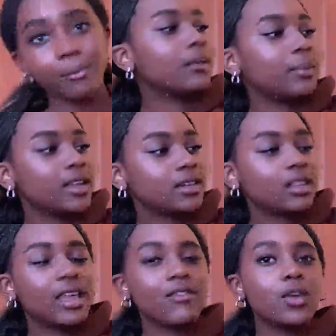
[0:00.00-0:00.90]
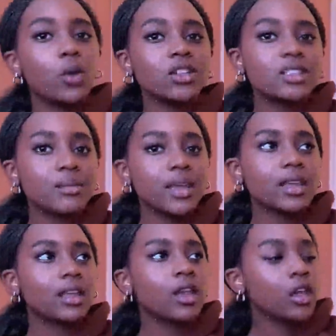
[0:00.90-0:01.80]
And basically if you want to
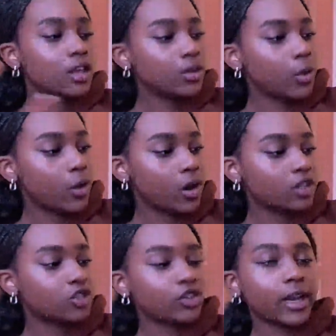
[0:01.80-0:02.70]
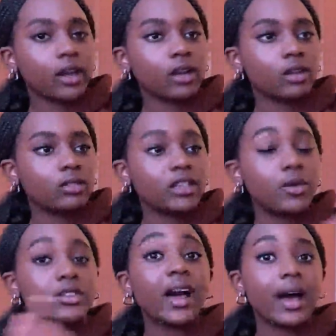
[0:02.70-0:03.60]
make your string
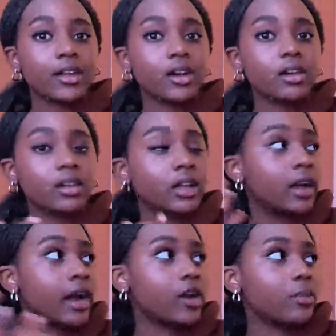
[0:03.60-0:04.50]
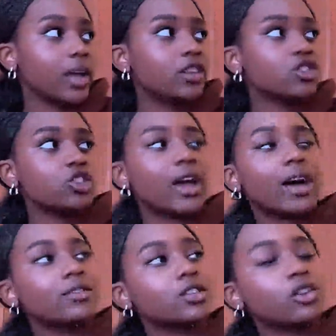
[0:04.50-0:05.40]
sound higher in a higher pitch, you
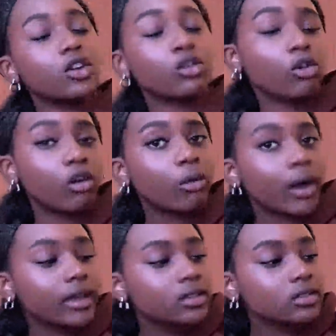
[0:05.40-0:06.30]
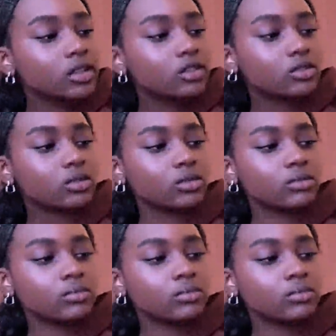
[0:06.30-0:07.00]
have to turn clockwise. So